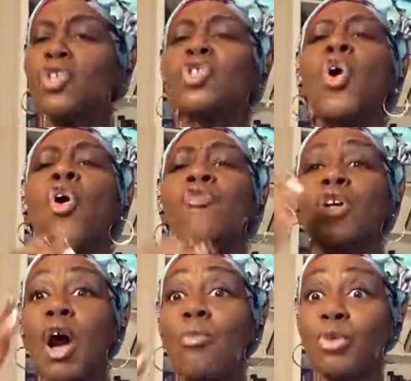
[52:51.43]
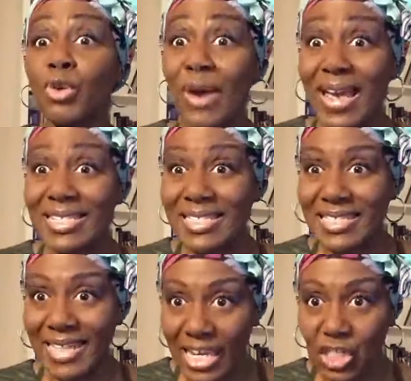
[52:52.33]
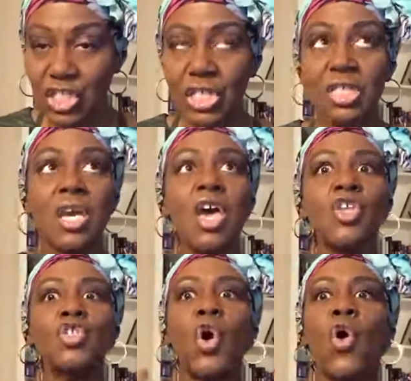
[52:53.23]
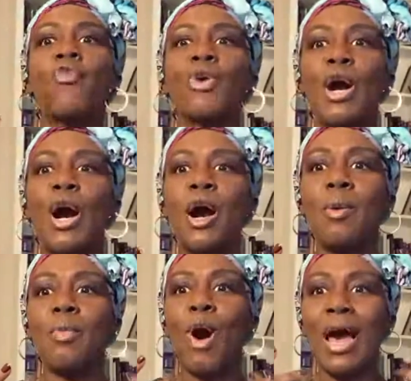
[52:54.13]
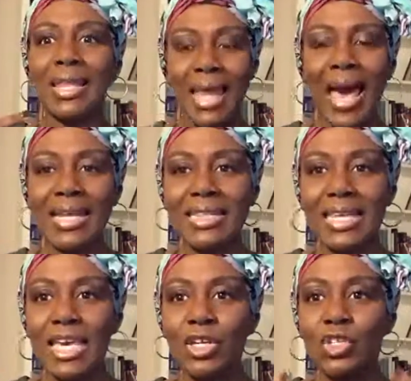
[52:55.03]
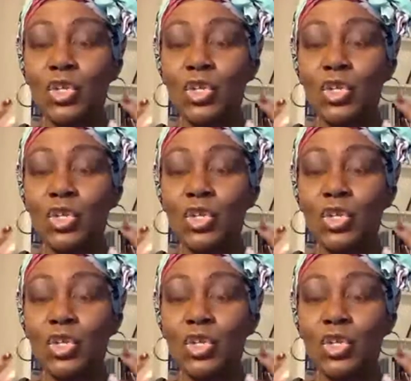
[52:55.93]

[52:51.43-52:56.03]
to overcome procrastination, to overcome a lot of things.